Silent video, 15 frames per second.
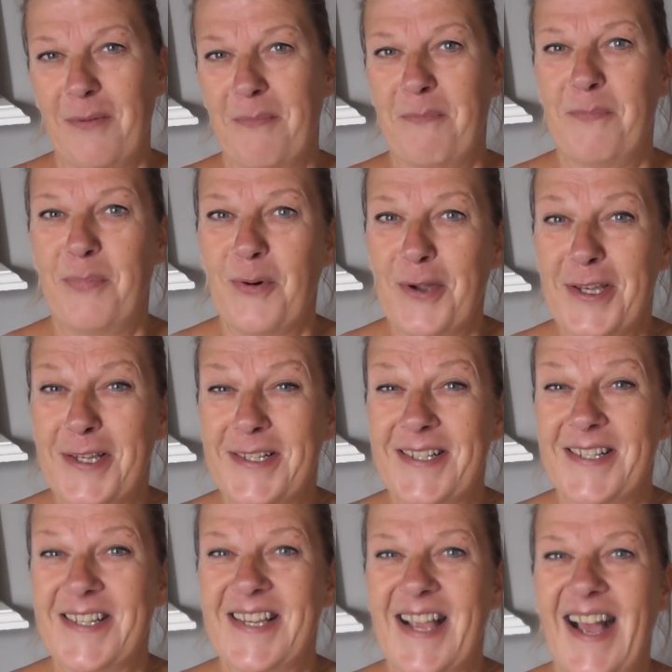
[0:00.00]
and
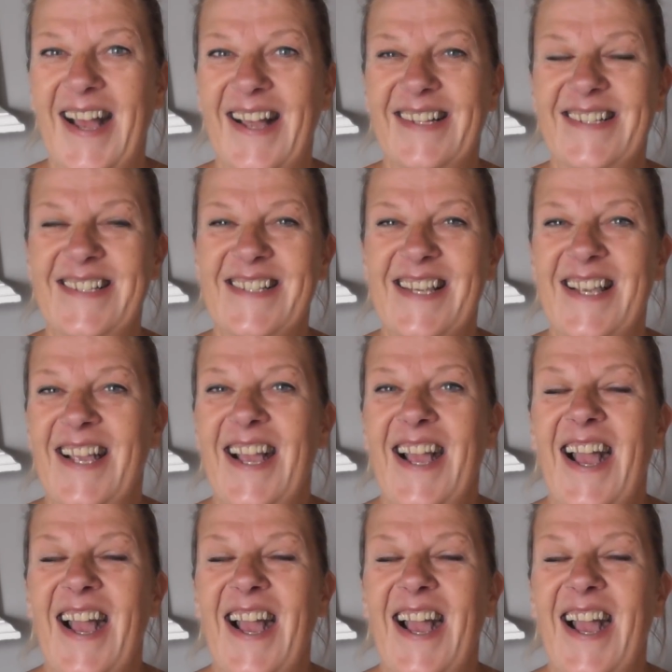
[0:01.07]
buoyant, and